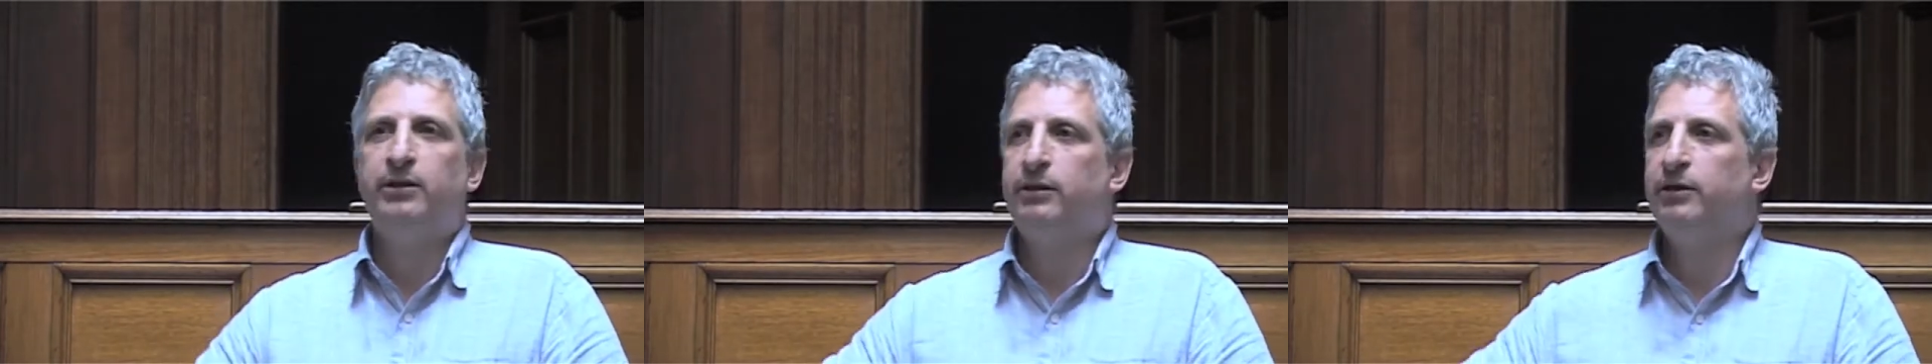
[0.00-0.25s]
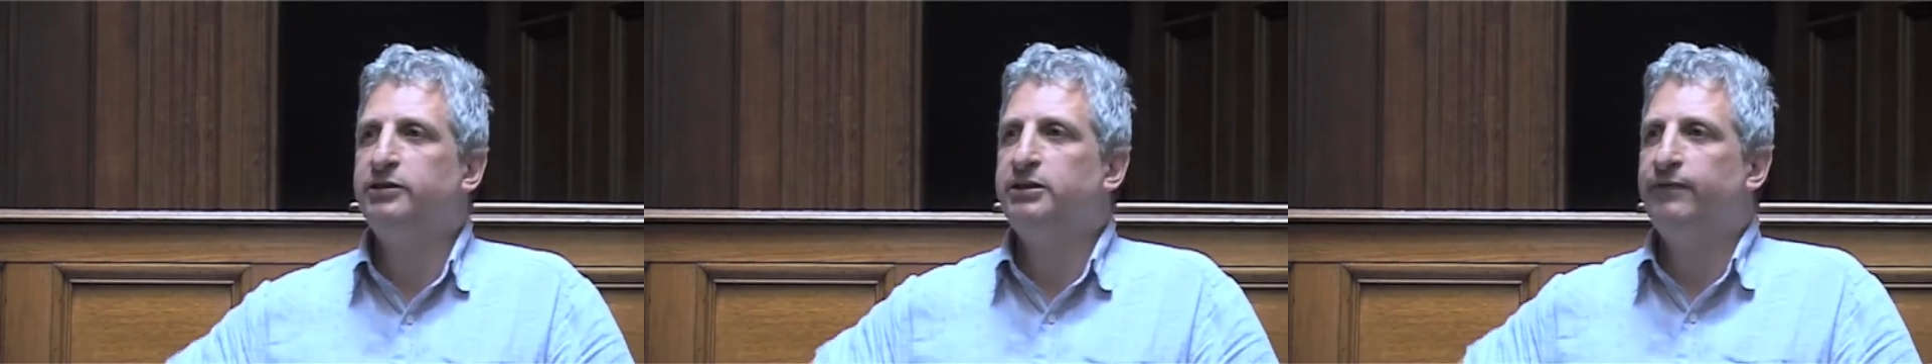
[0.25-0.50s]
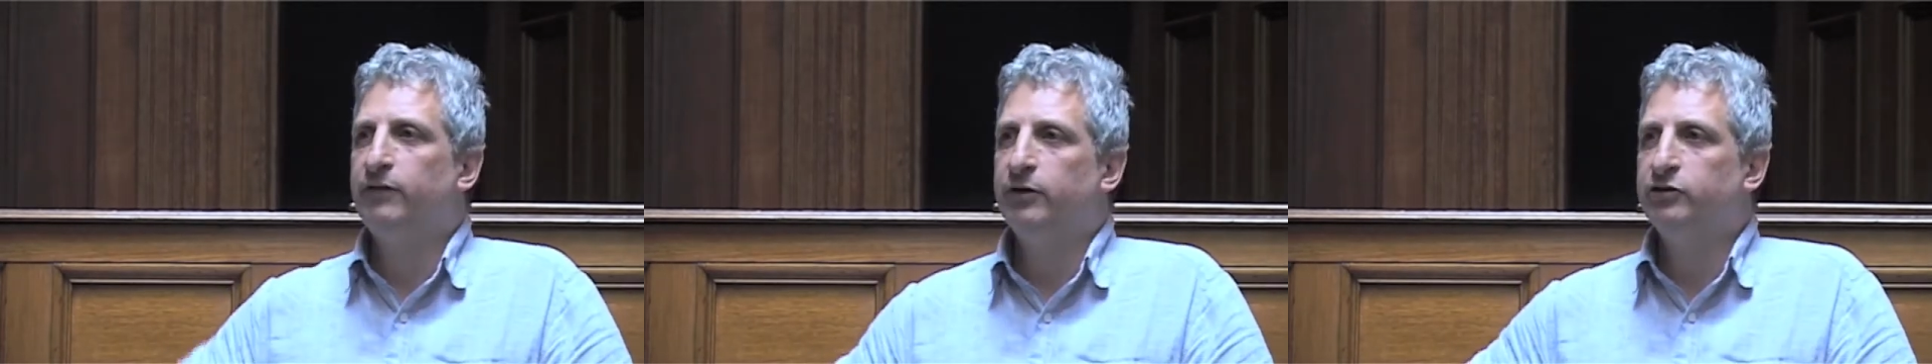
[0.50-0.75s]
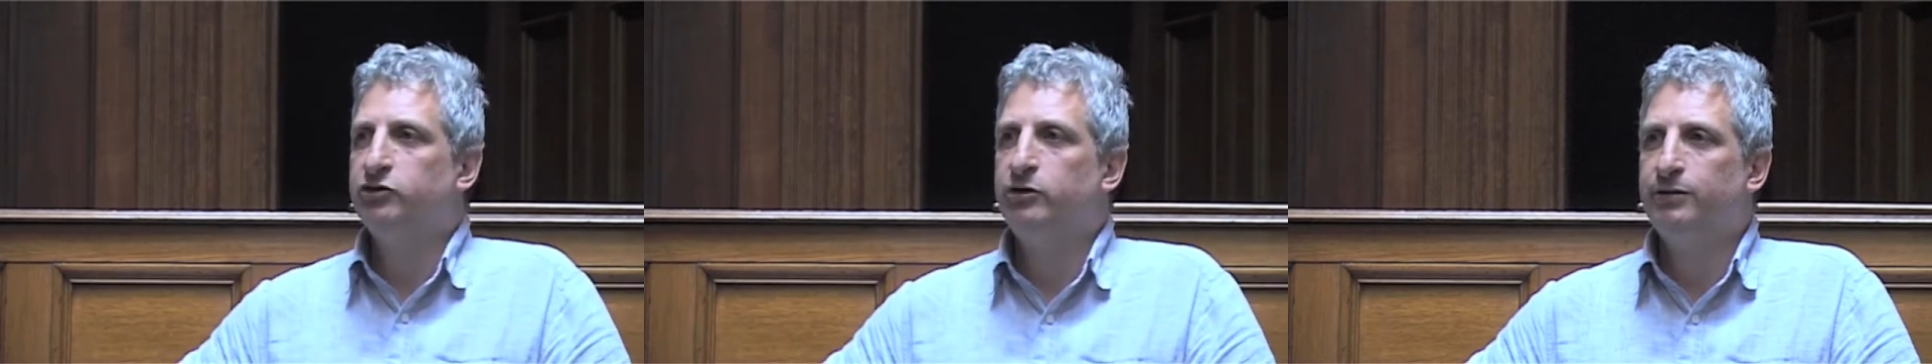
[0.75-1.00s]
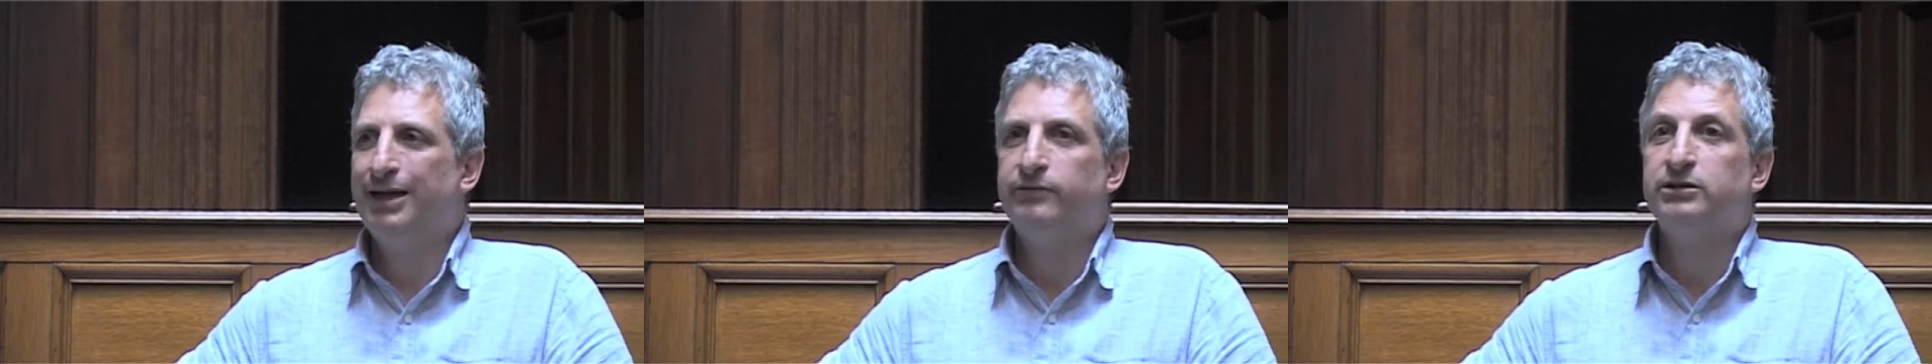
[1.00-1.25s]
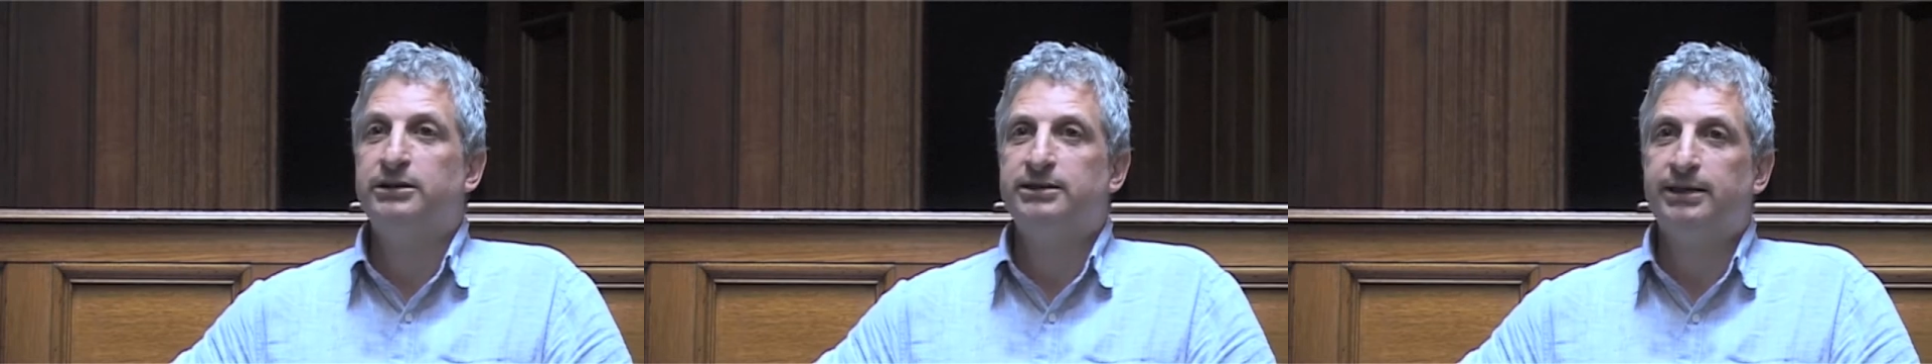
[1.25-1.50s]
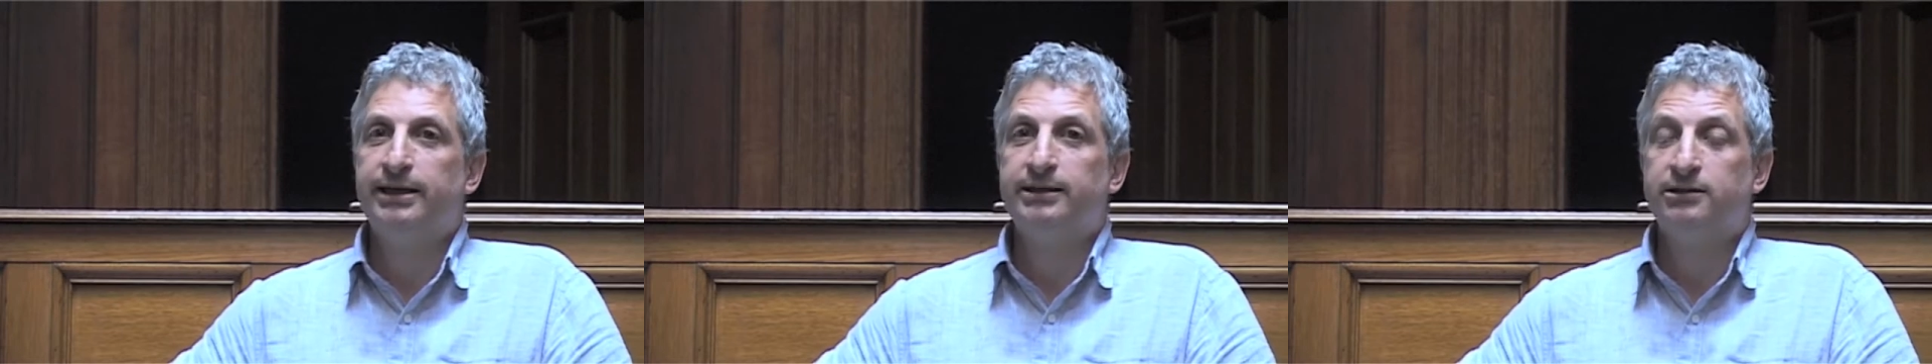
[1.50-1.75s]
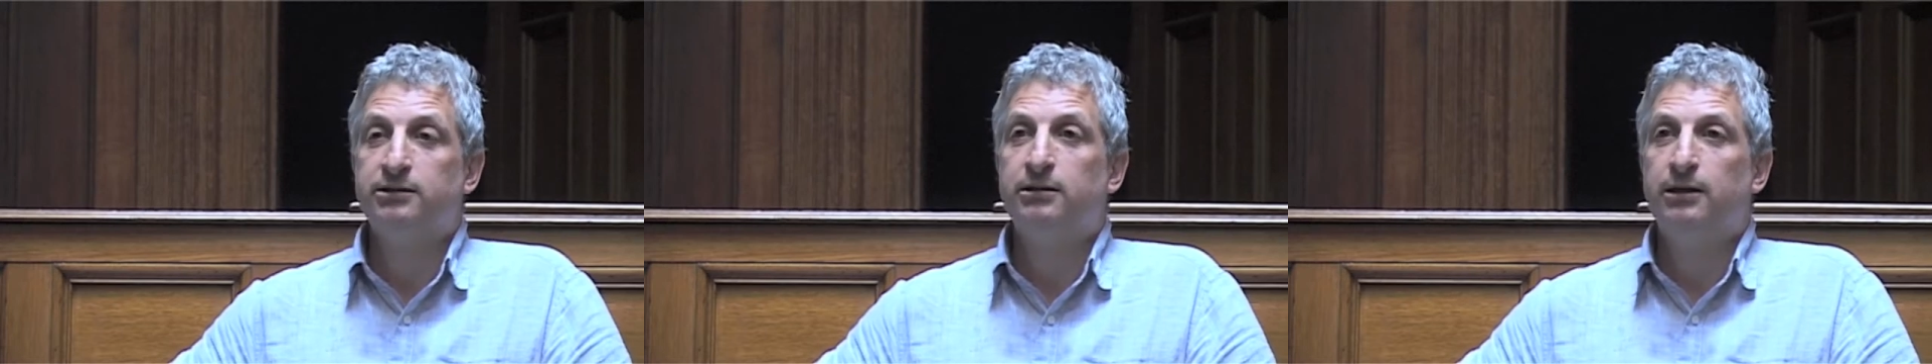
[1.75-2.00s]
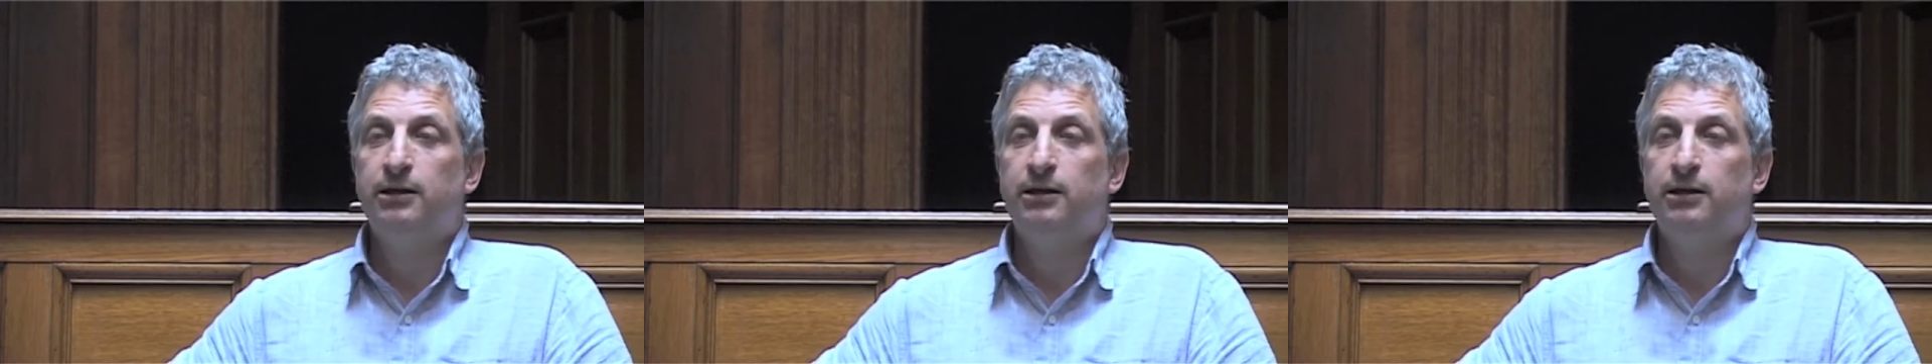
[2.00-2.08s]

the 31st, 2006.